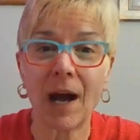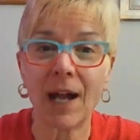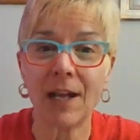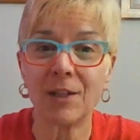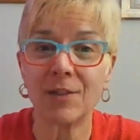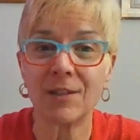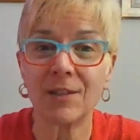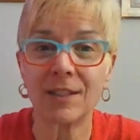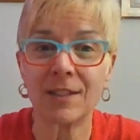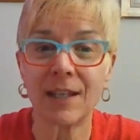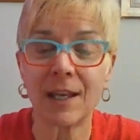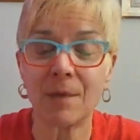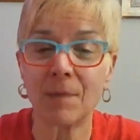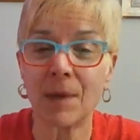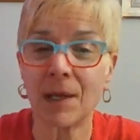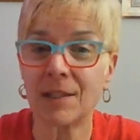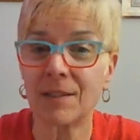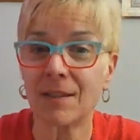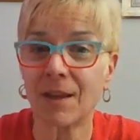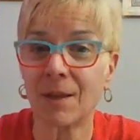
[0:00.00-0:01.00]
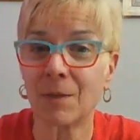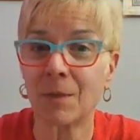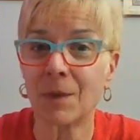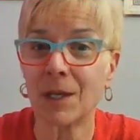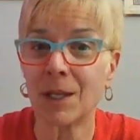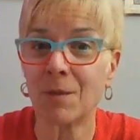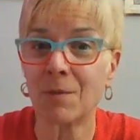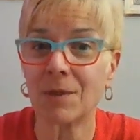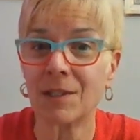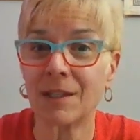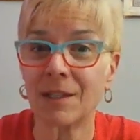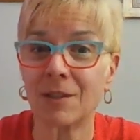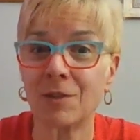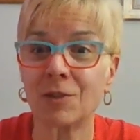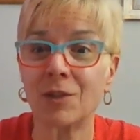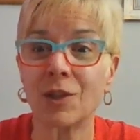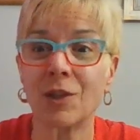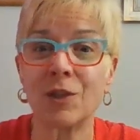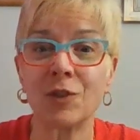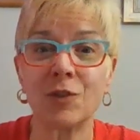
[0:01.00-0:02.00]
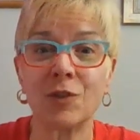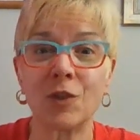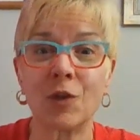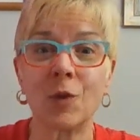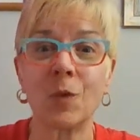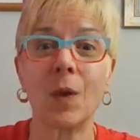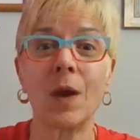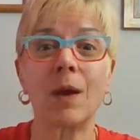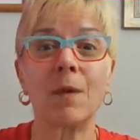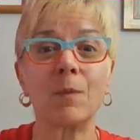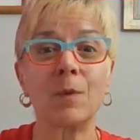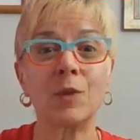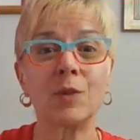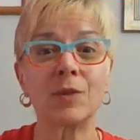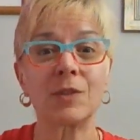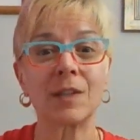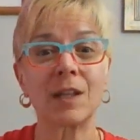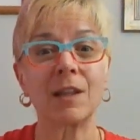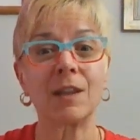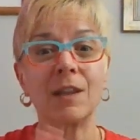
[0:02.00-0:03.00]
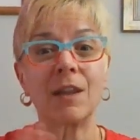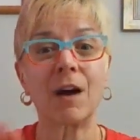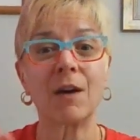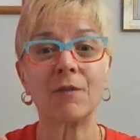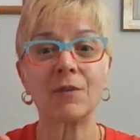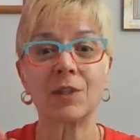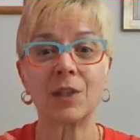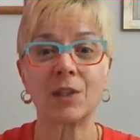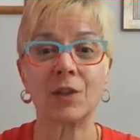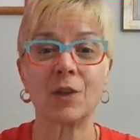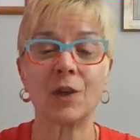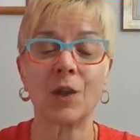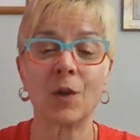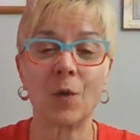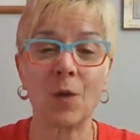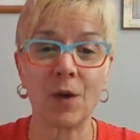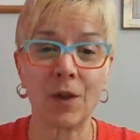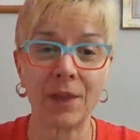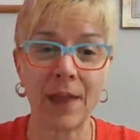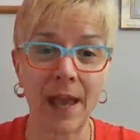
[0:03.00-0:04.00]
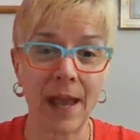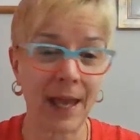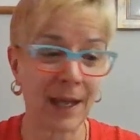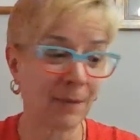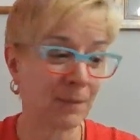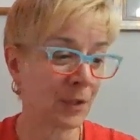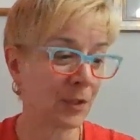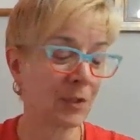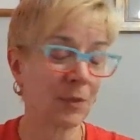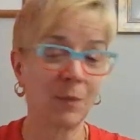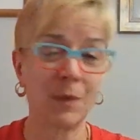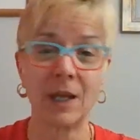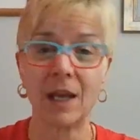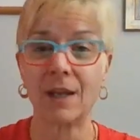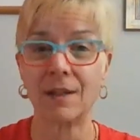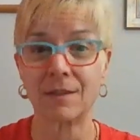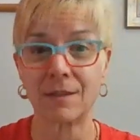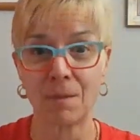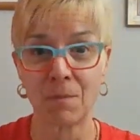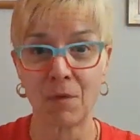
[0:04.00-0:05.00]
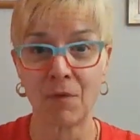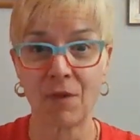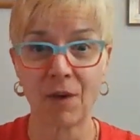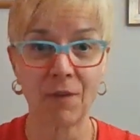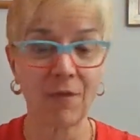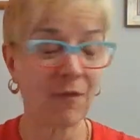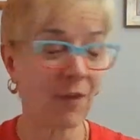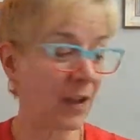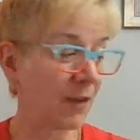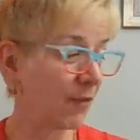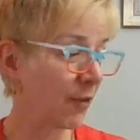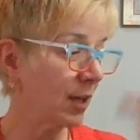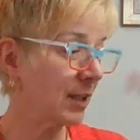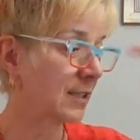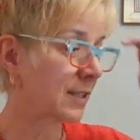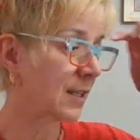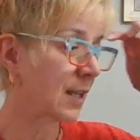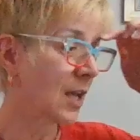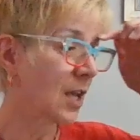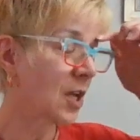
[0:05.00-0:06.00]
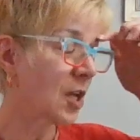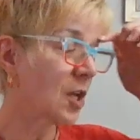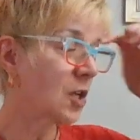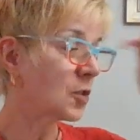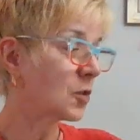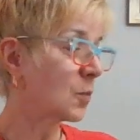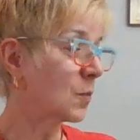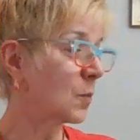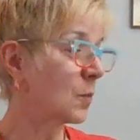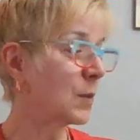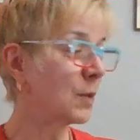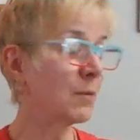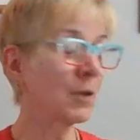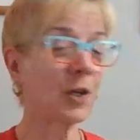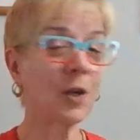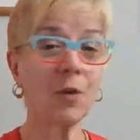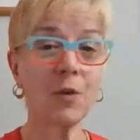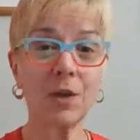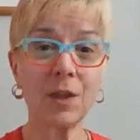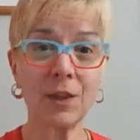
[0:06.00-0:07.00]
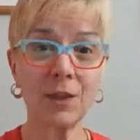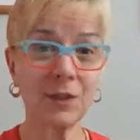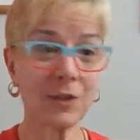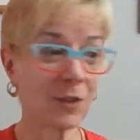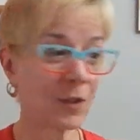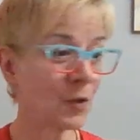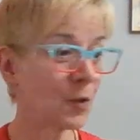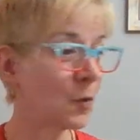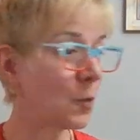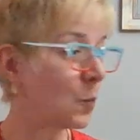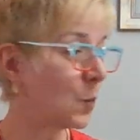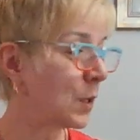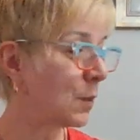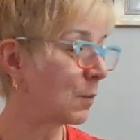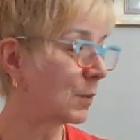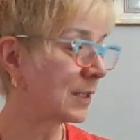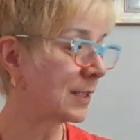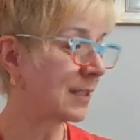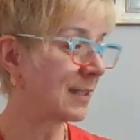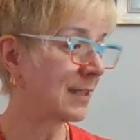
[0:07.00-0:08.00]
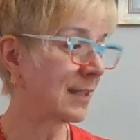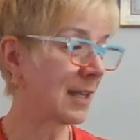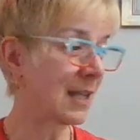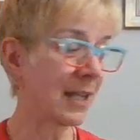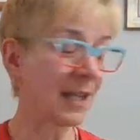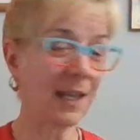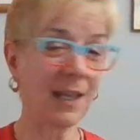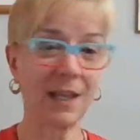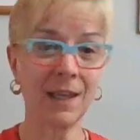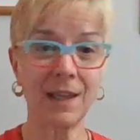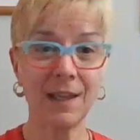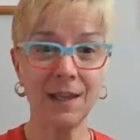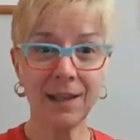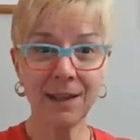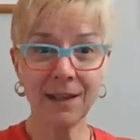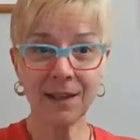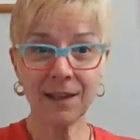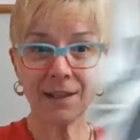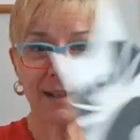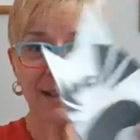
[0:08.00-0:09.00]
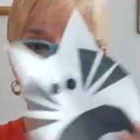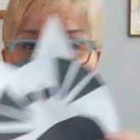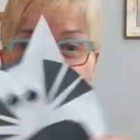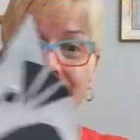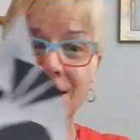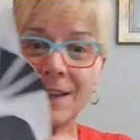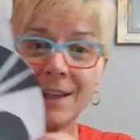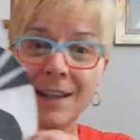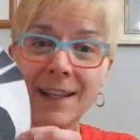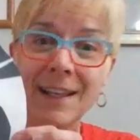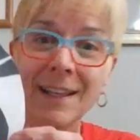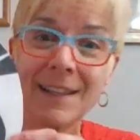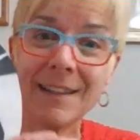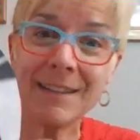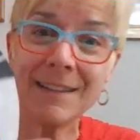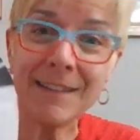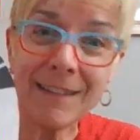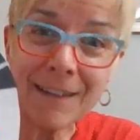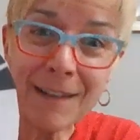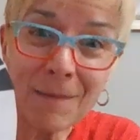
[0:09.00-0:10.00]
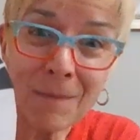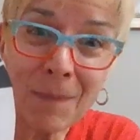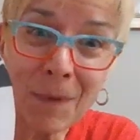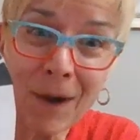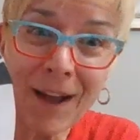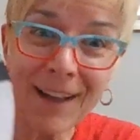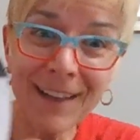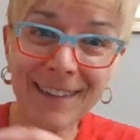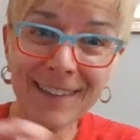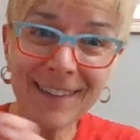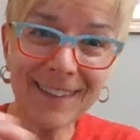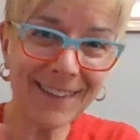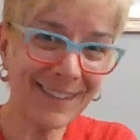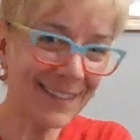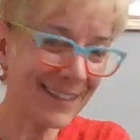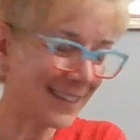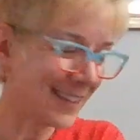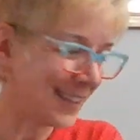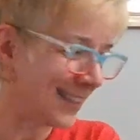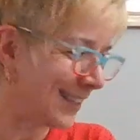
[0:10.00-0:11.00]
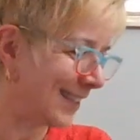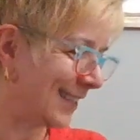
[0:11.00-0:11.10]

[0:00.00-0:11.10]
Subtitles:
I used to take my son when he was little to the zoo, and we used to love to look at all the animals, and we had some of our favorites. So when we would go to the zoo, we would see zebras.